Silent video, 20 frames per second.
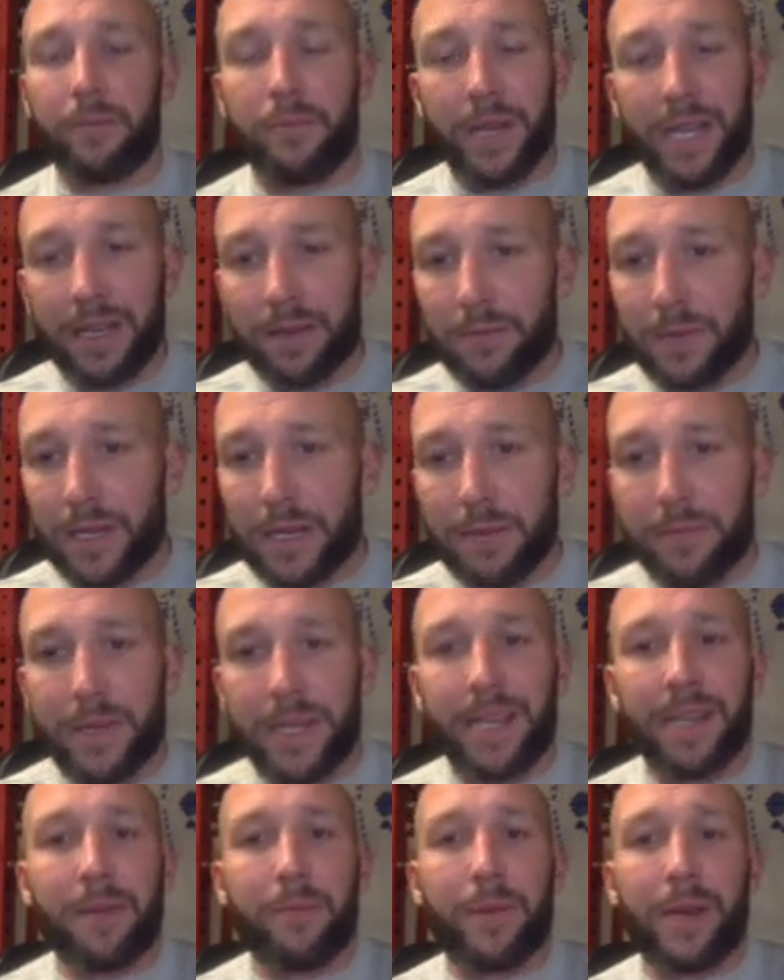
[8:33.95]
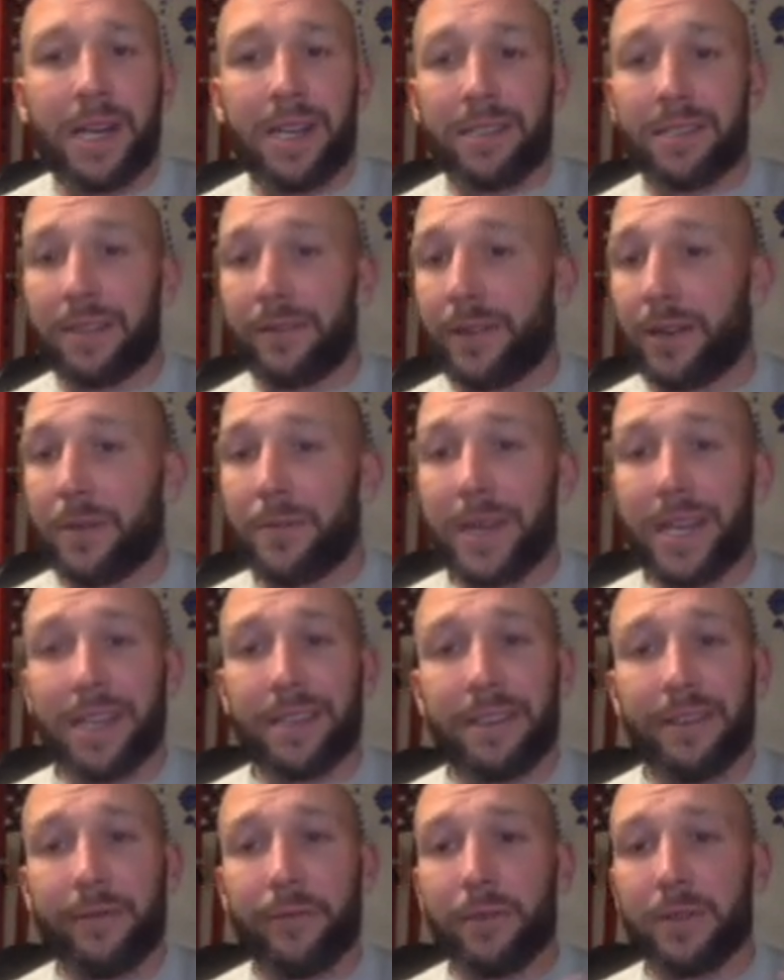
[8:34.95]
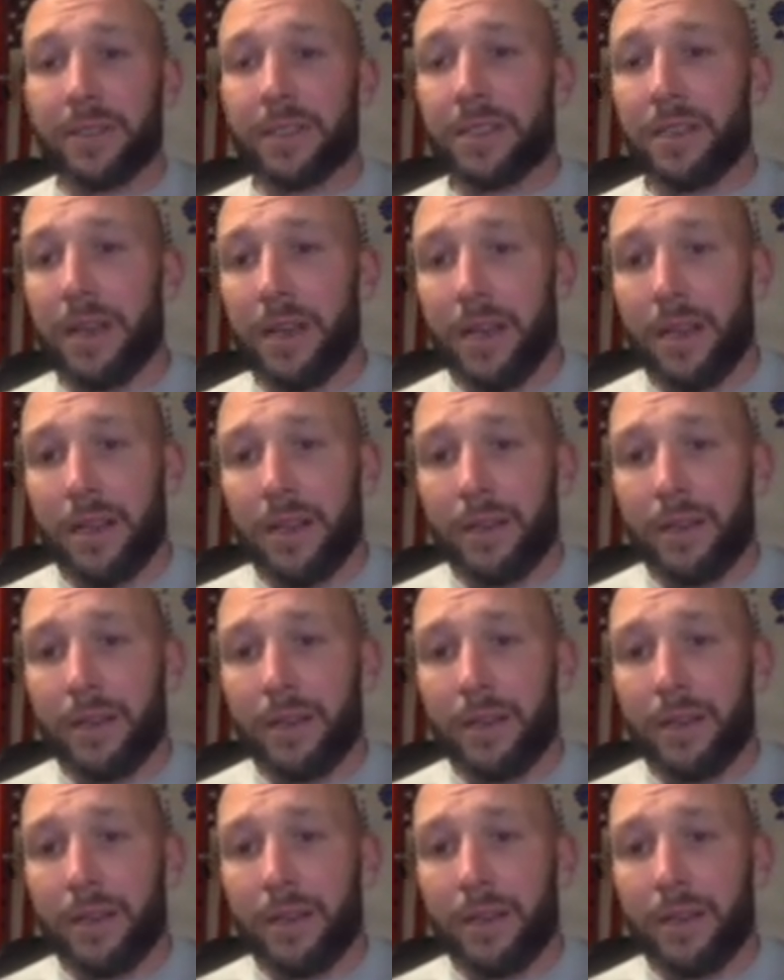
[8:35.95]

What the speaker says: I'm making it positive, and I'll make a difference